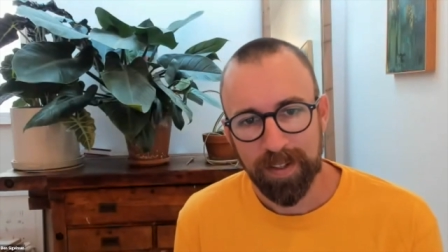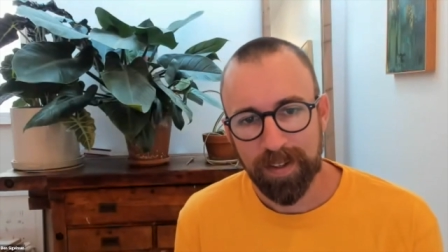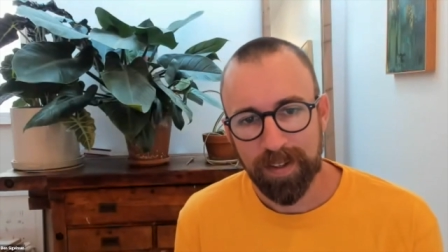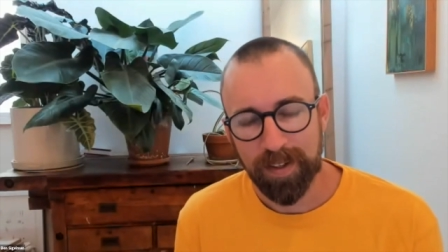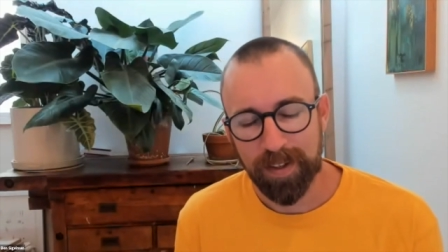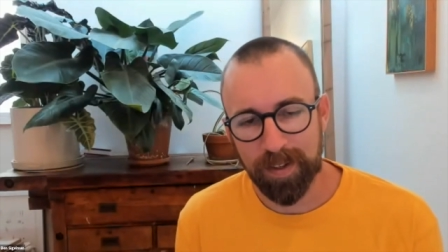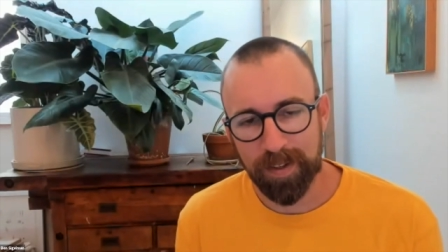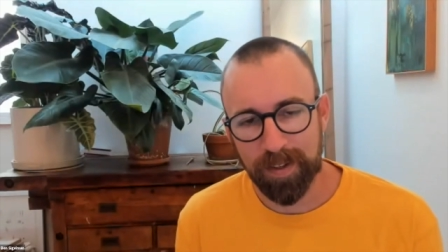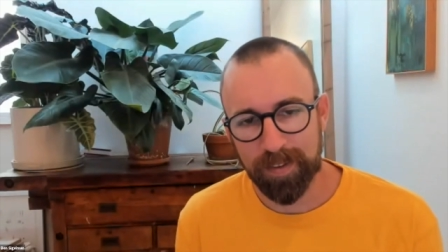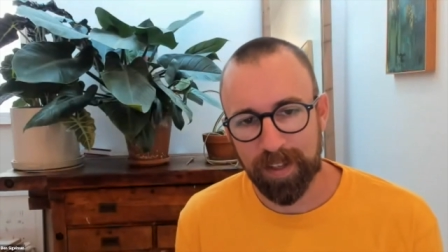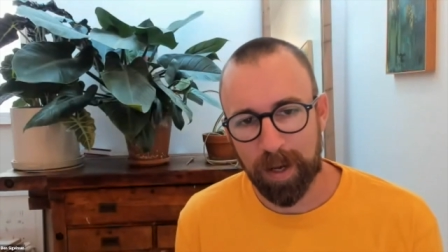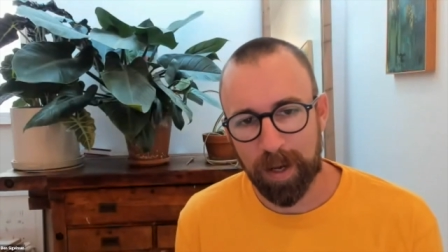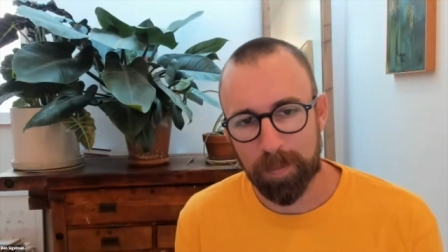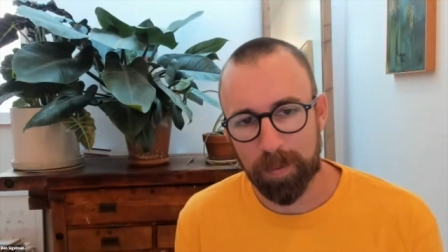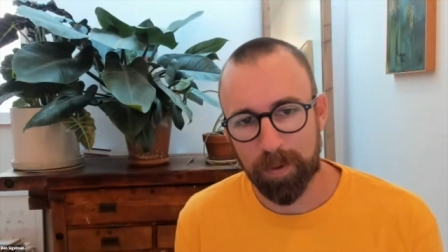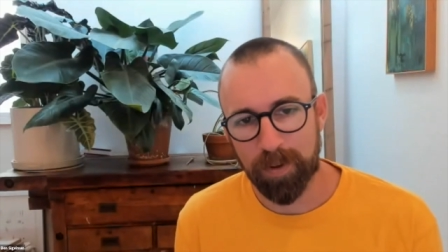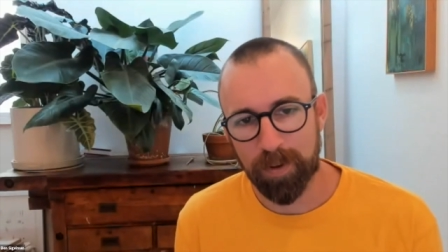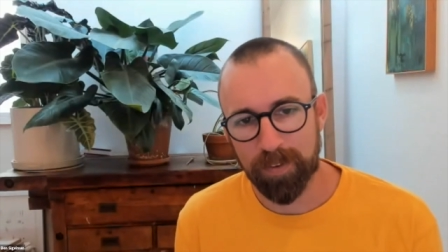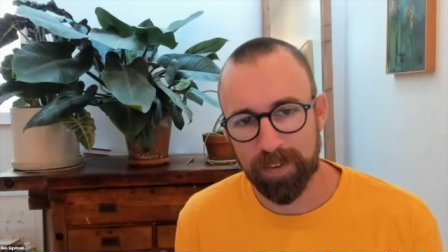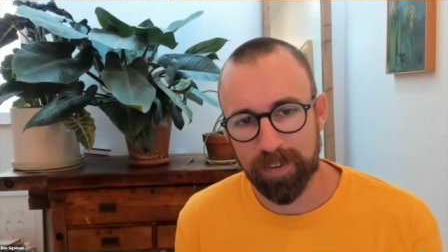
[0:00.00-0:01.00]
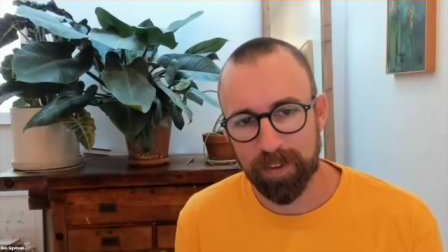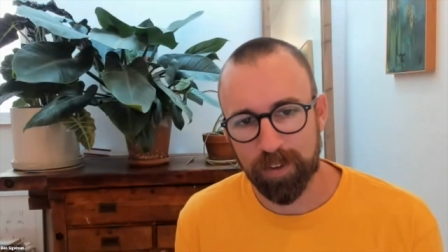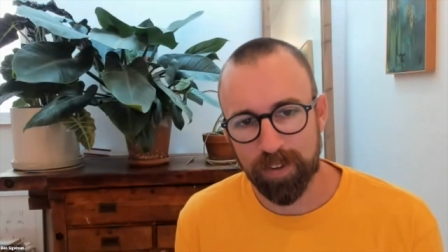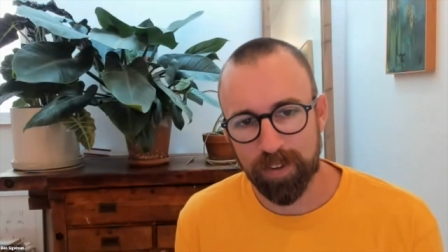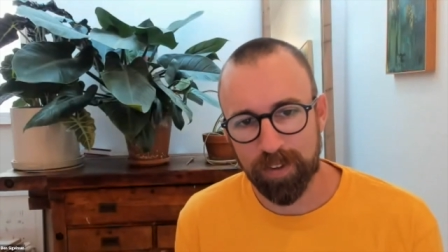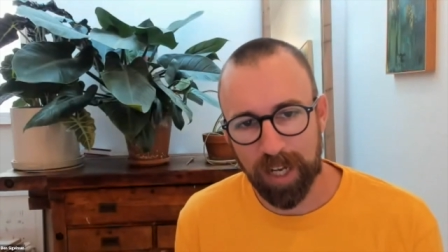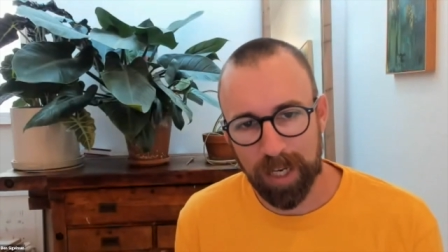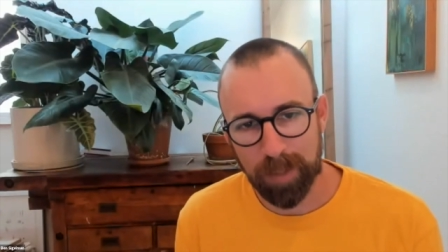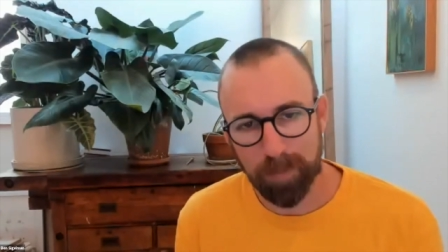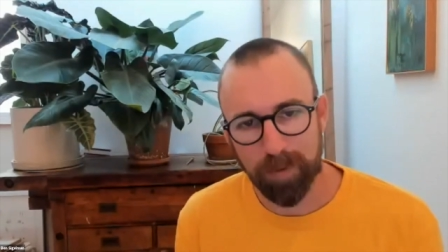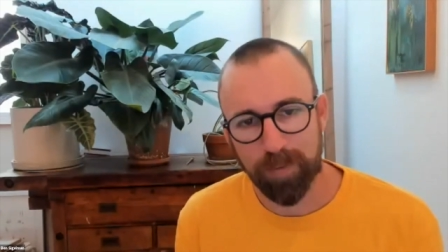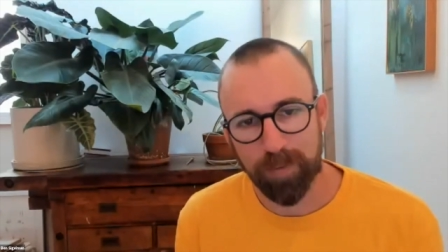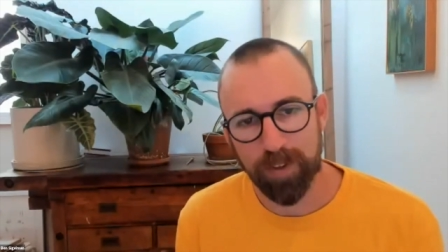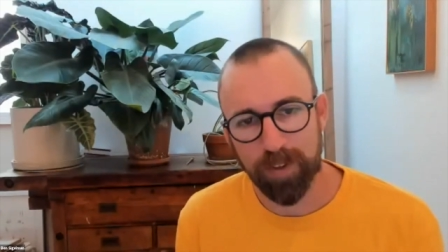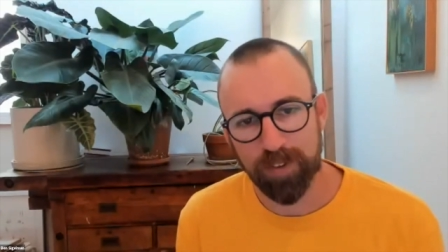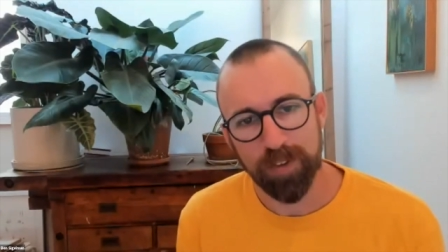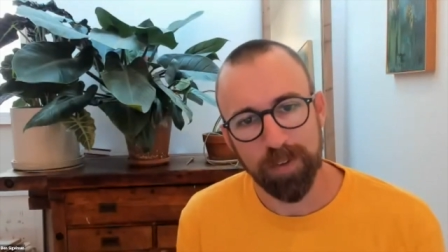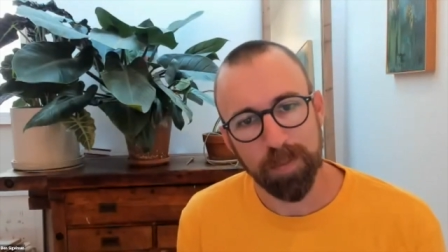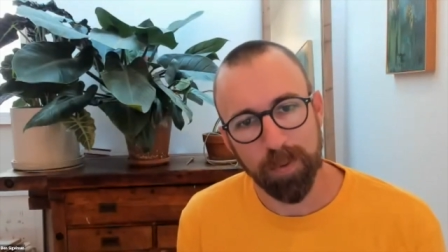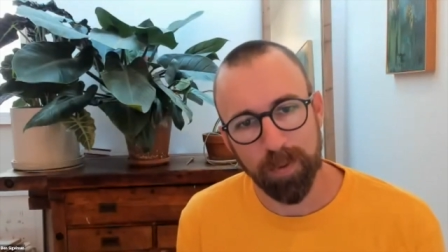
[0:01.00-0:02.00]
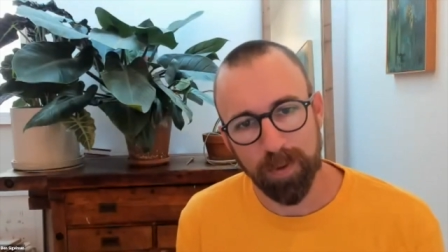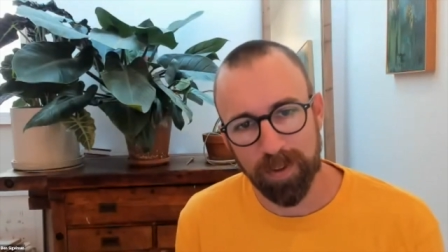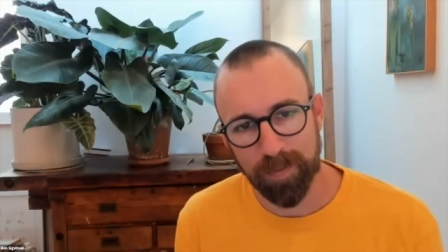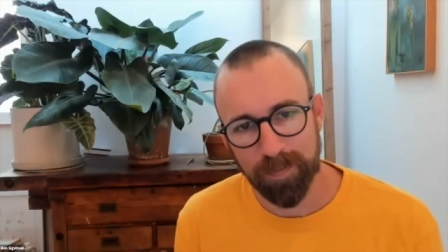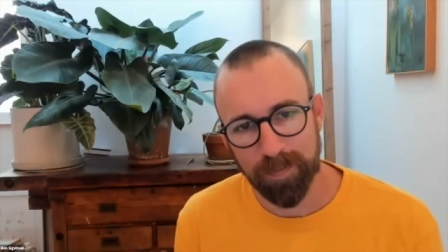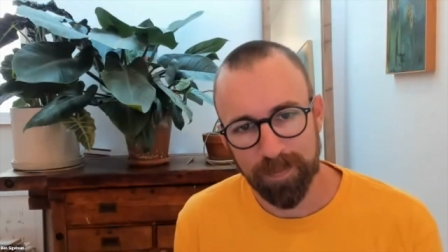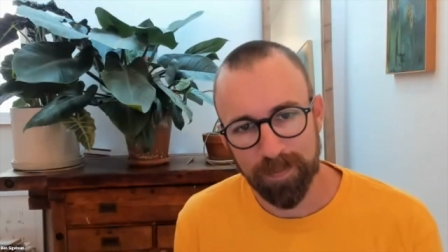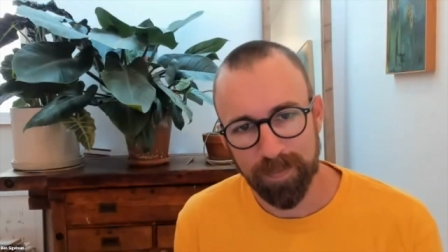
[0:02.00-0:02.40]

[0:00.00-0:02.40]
And Dapper is incredibly feature poor